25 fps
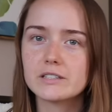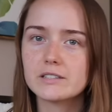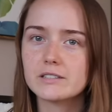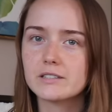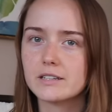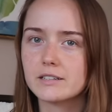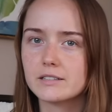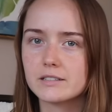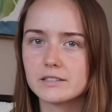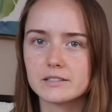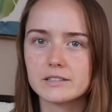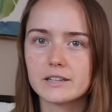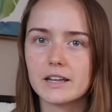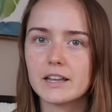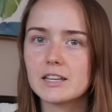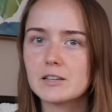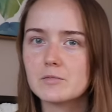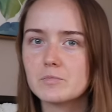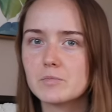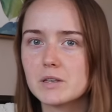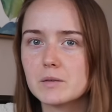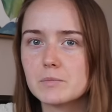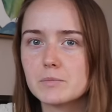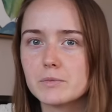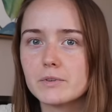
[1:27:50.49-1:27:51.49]
stick to telling
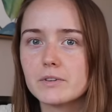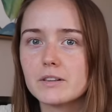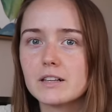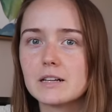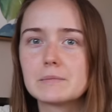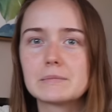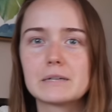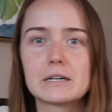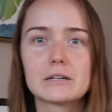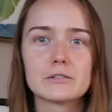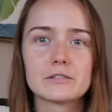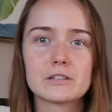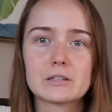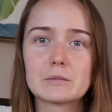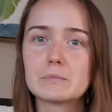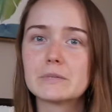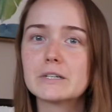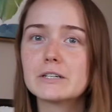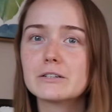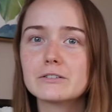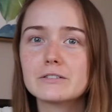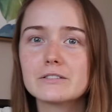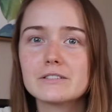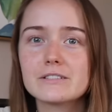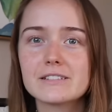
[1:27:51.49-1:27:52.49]
people about the
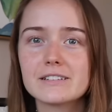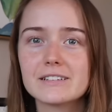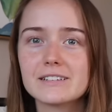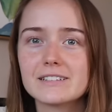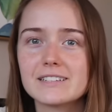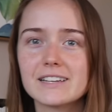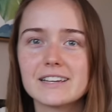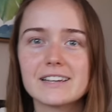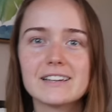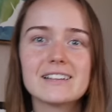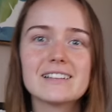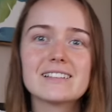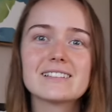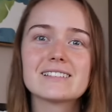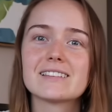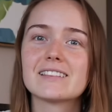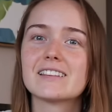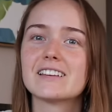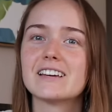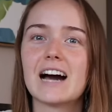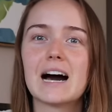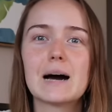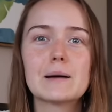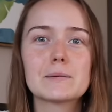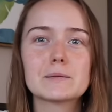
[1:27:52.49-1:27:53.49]
minerals it contains and the
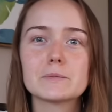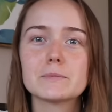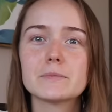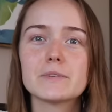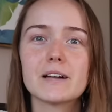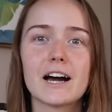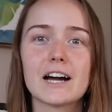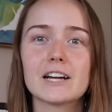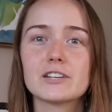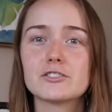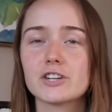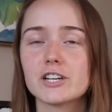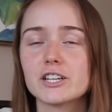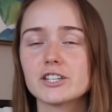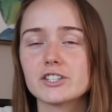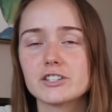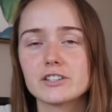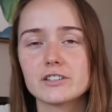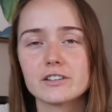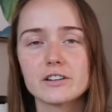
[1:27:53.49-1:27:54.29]
optimal hydration